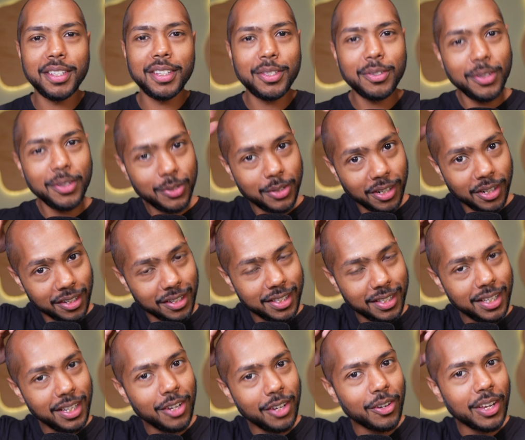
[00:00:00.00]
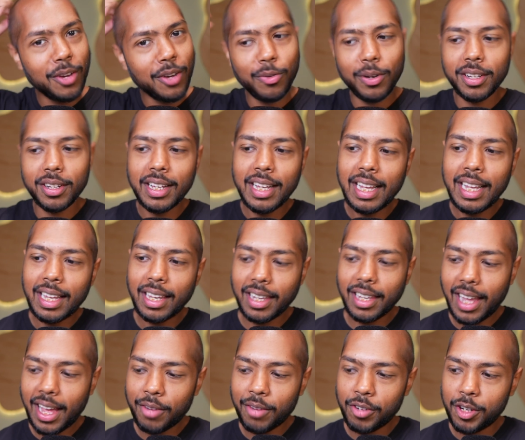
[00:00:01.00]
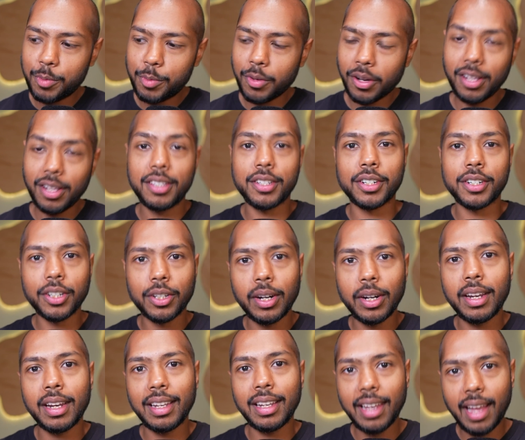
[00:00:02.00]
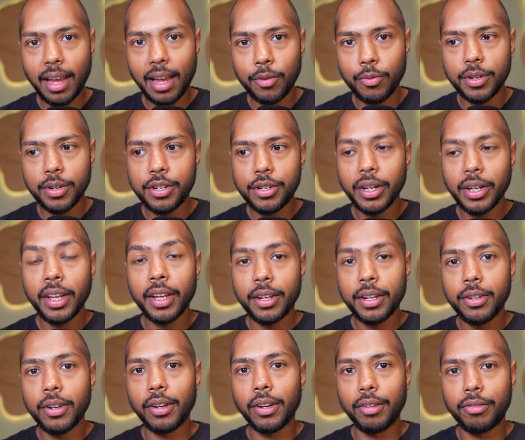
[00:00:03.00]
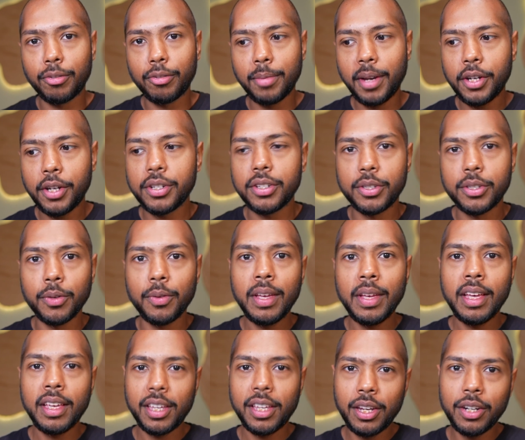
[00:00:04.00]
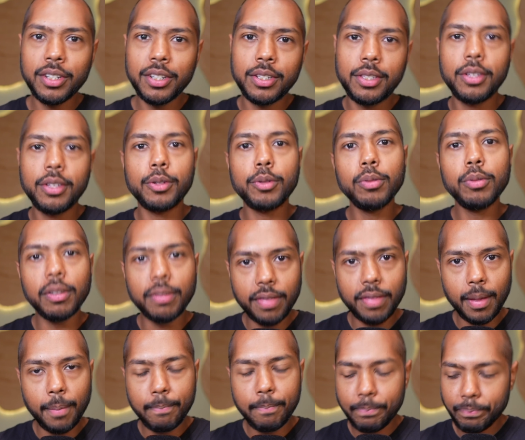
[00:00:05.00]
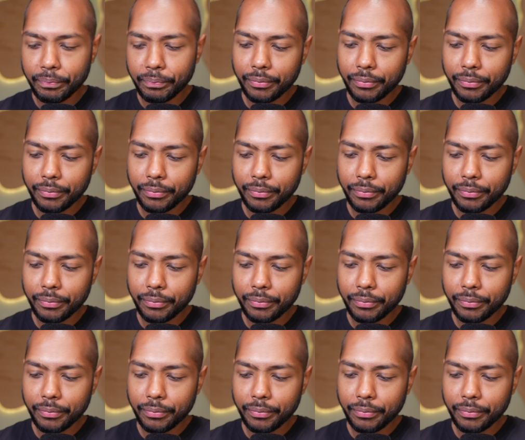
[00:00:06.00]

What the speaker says: And so you start to see, okay, well, language models are great at language, not information. So here's the rule of thumb.